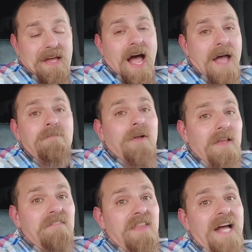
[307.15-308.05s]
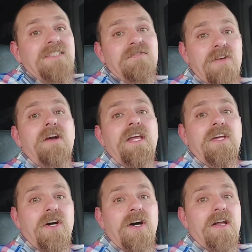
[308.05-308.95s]
I believe that's very
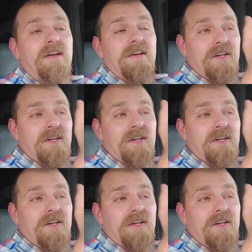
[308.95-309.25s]
good